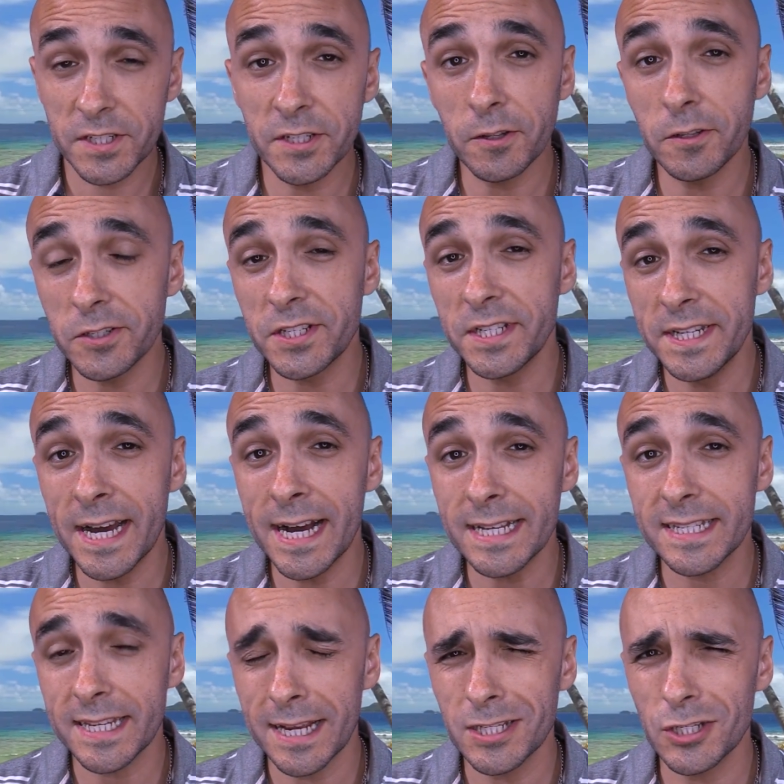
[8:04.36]
Synology
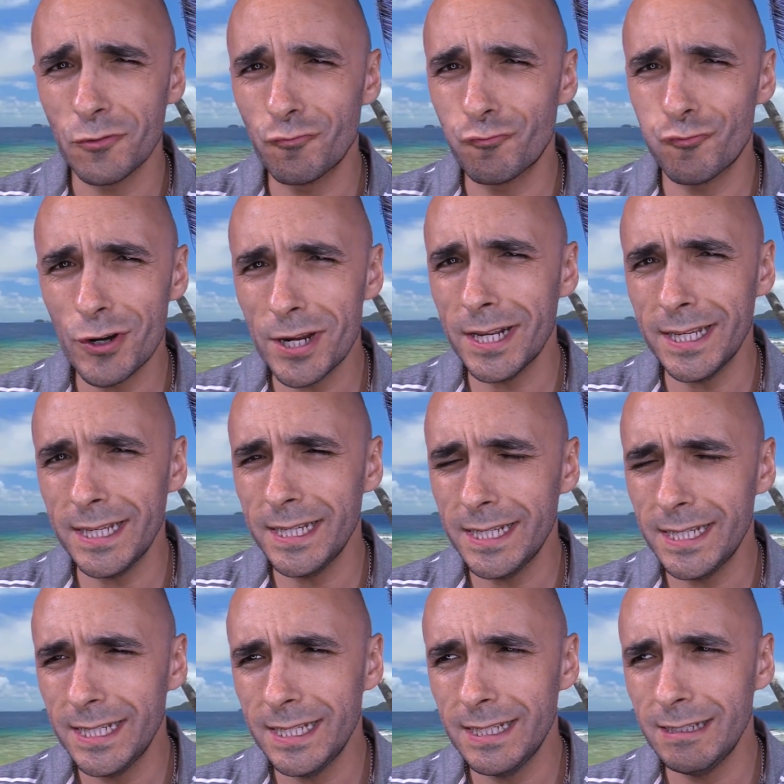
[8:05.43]
NAS has a
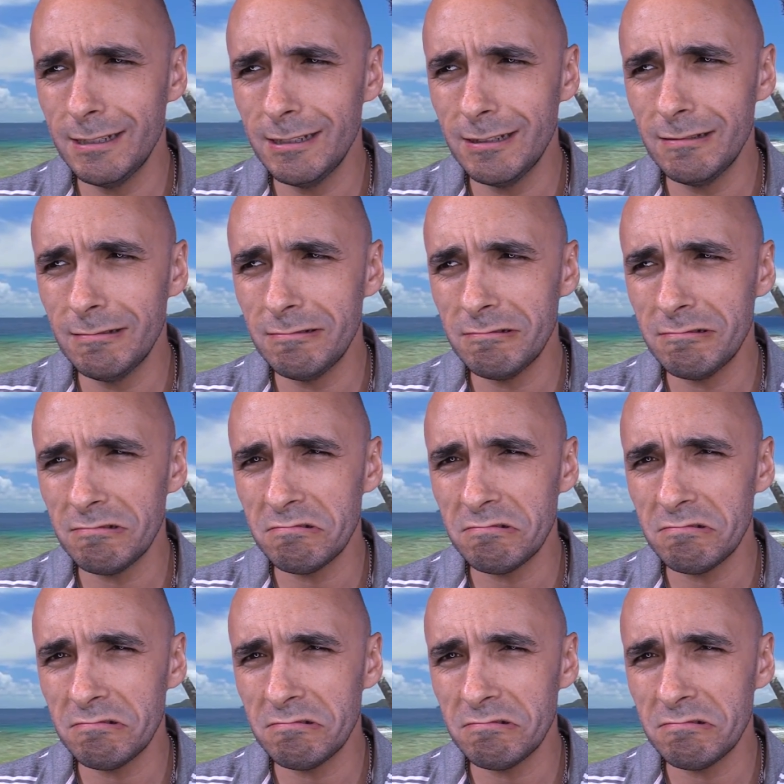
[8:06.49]
really...